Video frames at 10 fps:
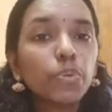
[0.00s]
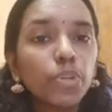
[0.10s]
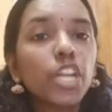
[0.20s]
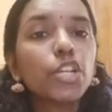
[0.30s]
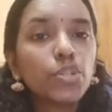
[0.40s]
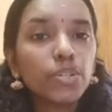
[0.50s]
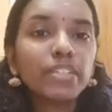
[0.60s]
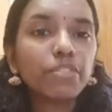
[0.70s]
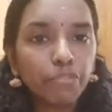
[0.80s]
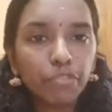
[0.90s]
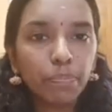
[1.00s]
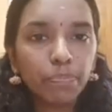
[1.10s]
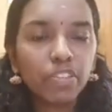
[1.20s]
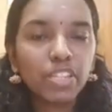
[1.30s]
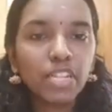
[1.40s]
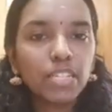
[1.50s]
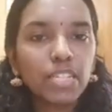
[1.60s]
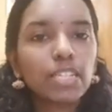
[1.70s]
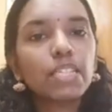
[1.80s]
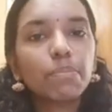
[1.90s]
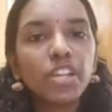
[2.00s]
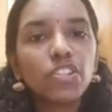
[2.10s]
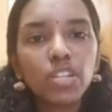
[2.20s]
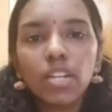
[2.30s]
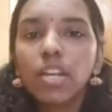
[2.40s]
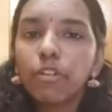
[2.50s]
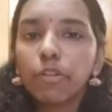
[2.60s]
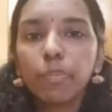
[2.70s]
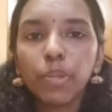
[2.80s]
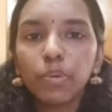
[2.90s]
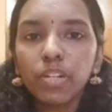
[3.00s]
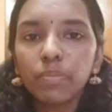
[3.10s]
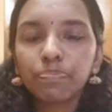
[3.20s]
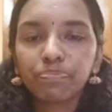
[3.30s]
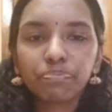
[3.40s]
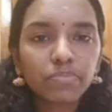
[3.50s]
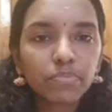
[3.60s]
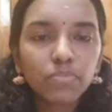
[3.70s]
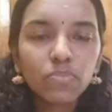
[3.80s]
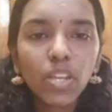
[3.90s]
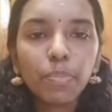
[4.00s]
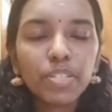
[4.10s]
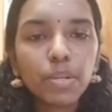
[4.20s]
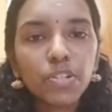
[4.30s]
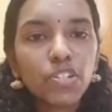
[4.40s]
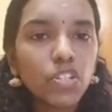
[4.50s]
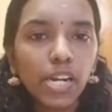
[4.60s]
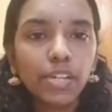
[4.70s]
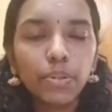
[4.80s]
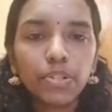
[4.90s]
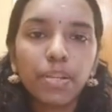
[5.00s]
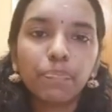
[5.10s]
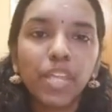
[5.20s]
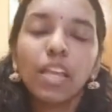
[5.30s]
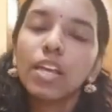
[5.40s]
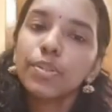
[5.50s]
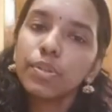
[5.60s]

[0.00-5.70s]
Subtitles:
you need to confirm whether this is the patient from your prescription chart or something.